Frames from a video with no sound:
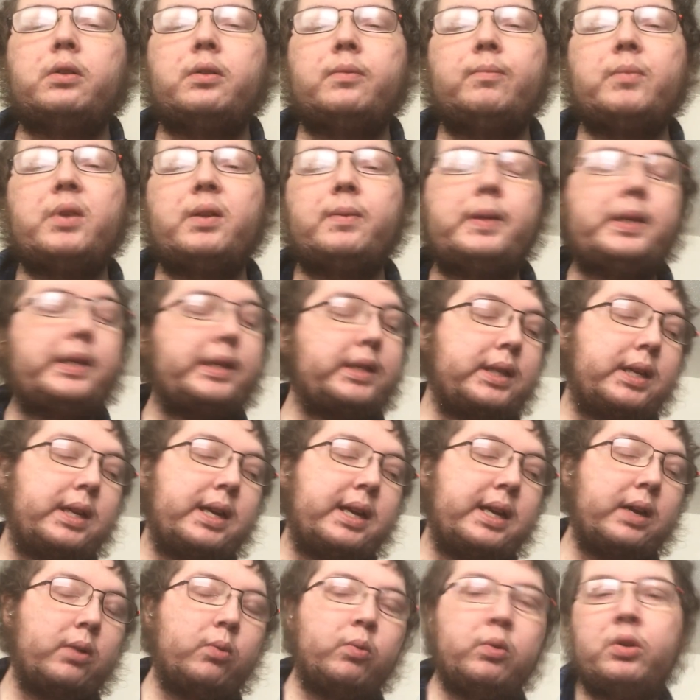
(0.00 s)
Maybe
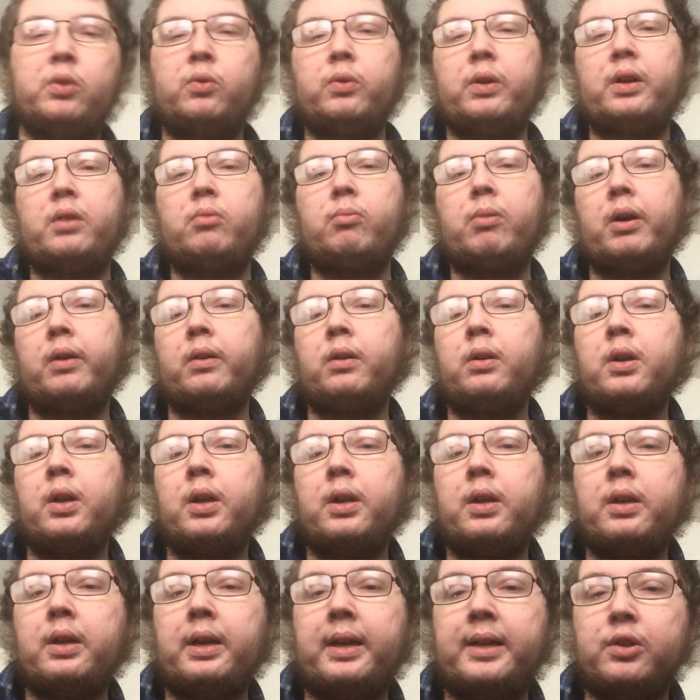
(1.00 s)
today I want to write about
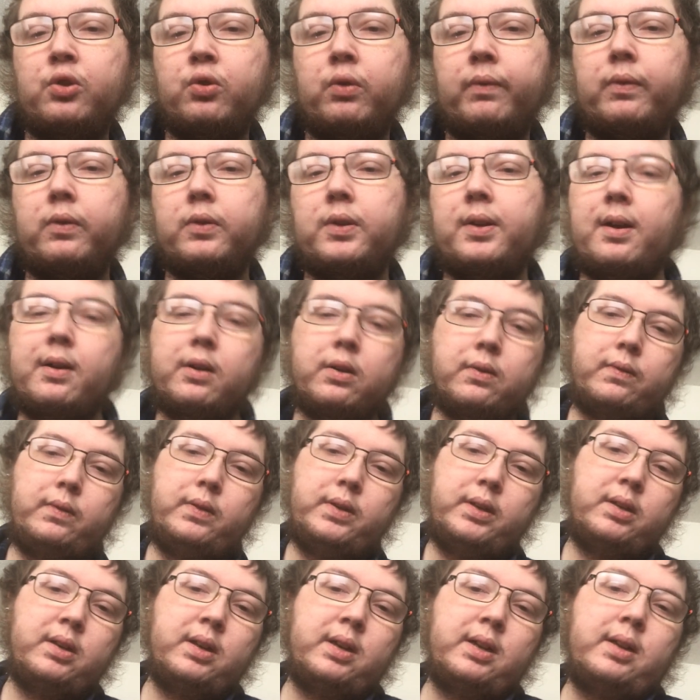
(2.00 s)

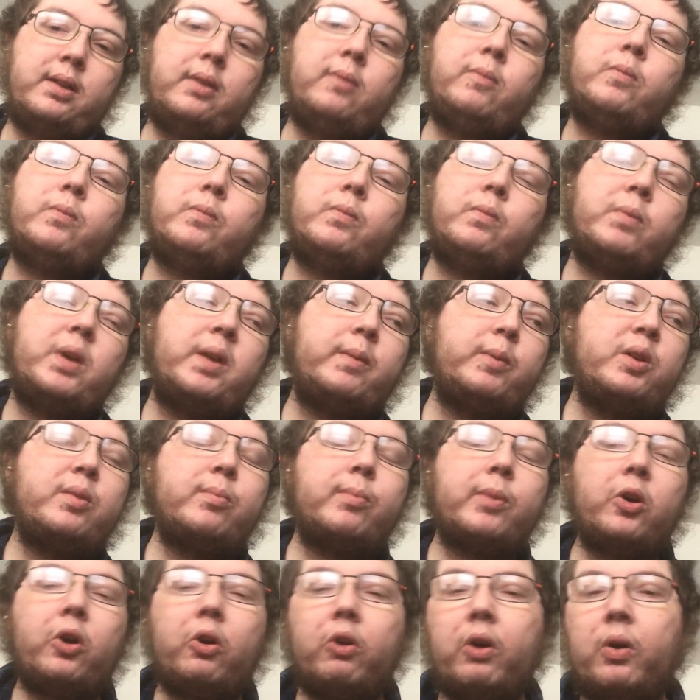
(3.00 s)
astrophotography. Maybe
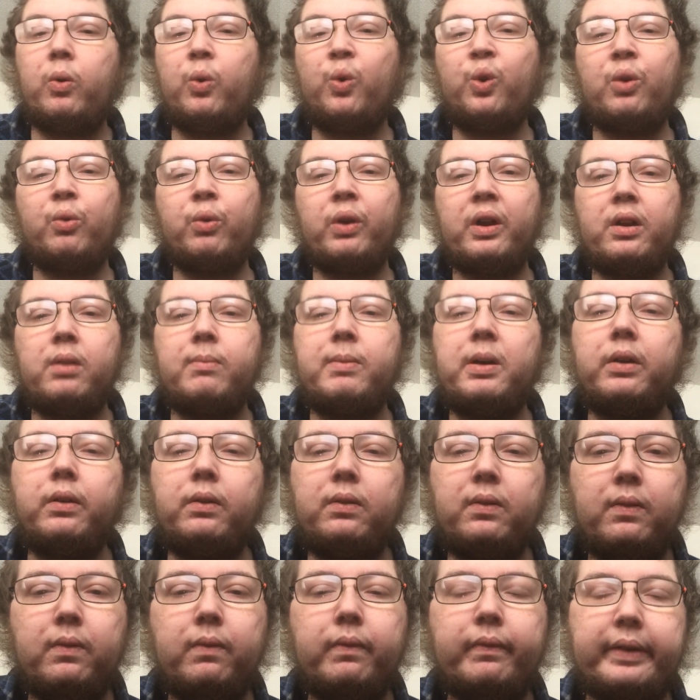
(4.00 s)
tomorrow want to write about
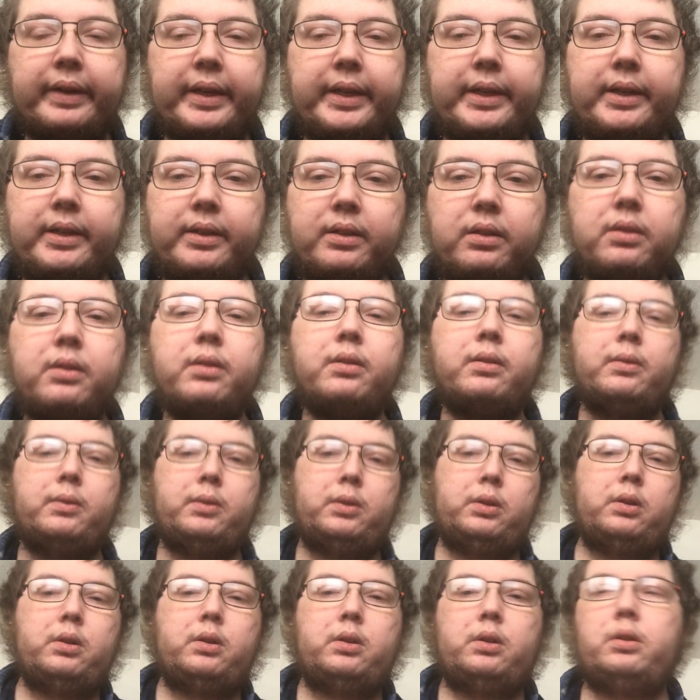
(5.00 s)
finance.
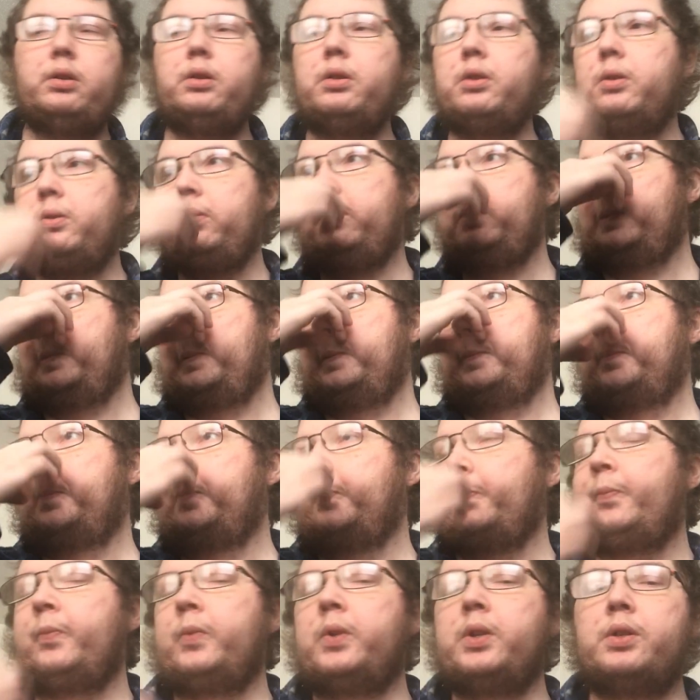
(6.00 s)

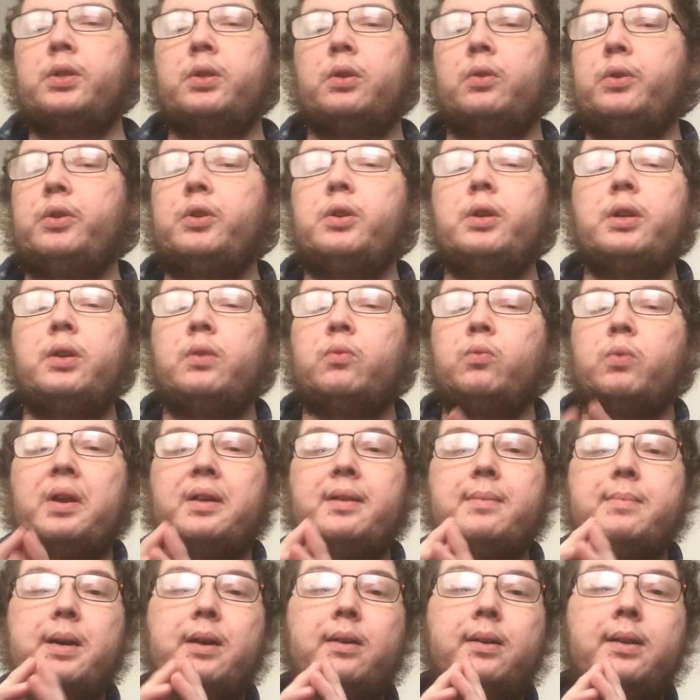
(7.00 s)
So you can write
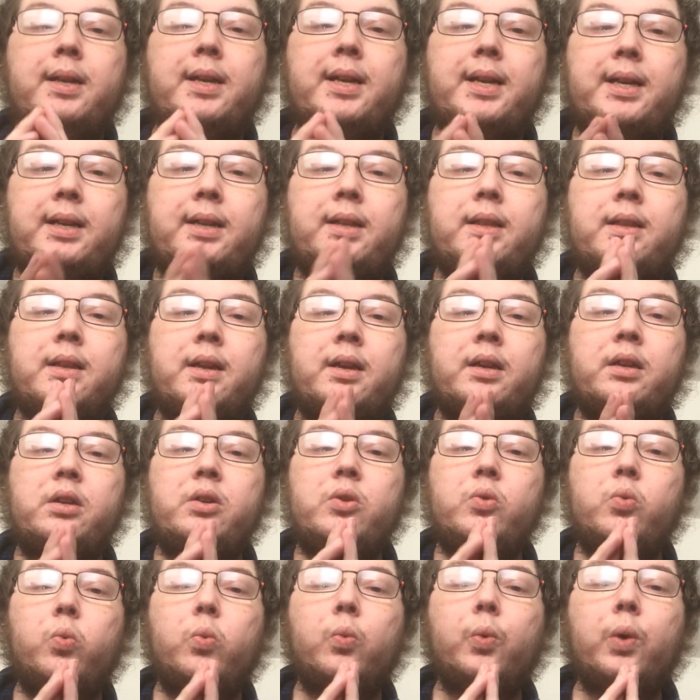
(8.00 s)
about anything
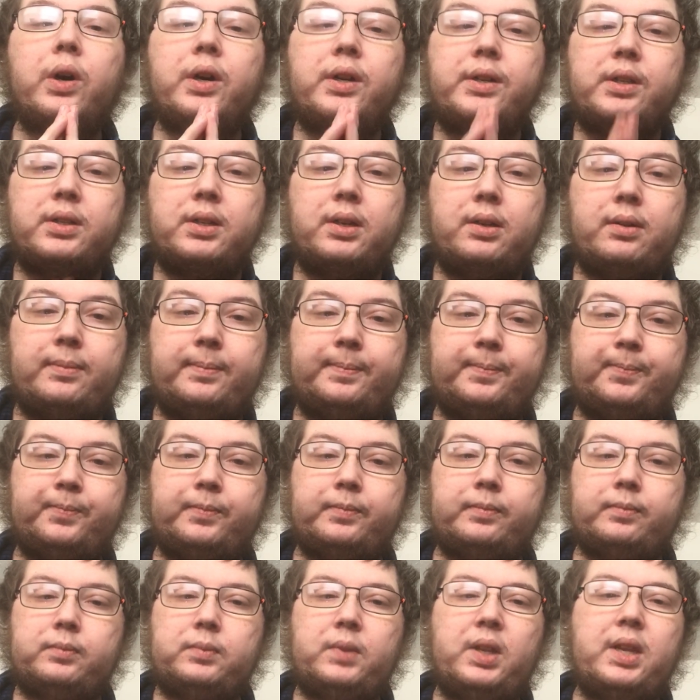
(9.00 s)
you want.
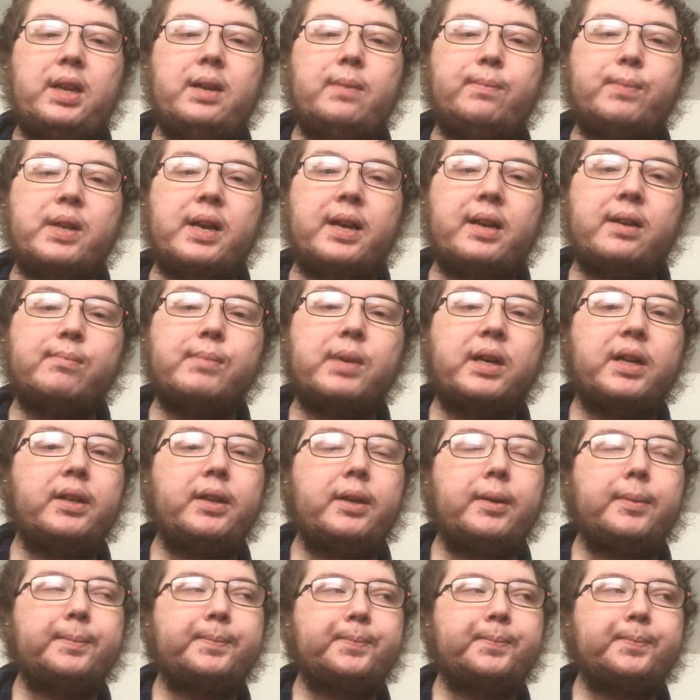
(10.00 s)
Keep that in mind.